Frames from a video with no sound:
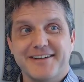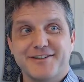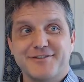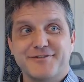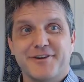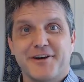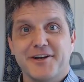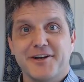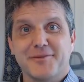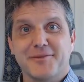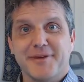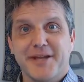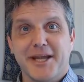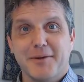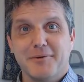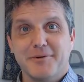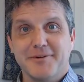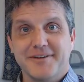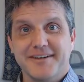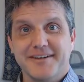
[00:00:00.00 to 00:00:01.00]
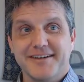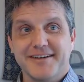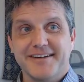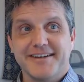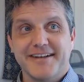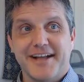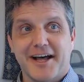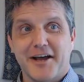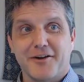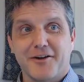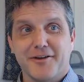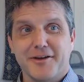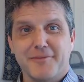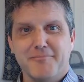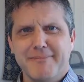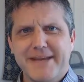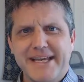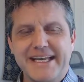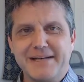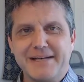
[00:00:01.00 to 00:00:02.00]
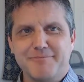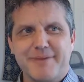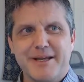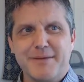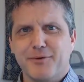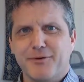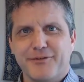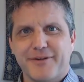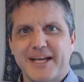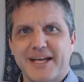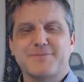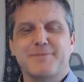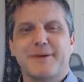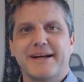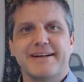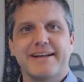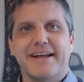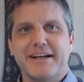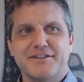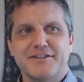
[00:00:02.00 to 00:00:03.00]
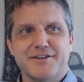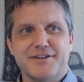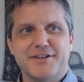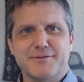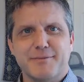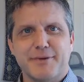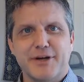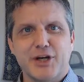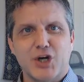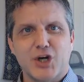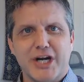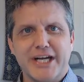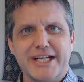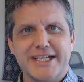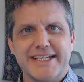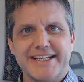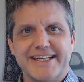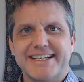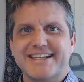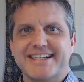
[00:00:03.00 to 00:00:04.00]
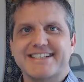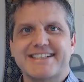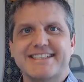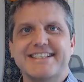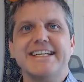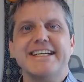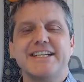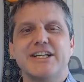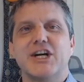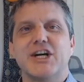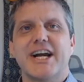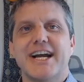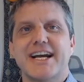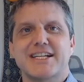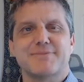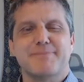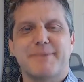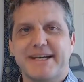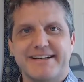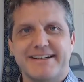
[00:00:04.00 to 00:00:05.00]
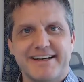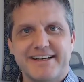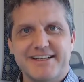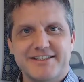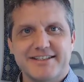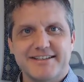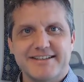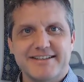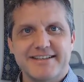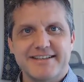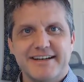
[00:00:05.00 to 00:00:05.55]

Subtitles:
It's fun to be able to not only meet people's expectations, but greatly exceed their expectations.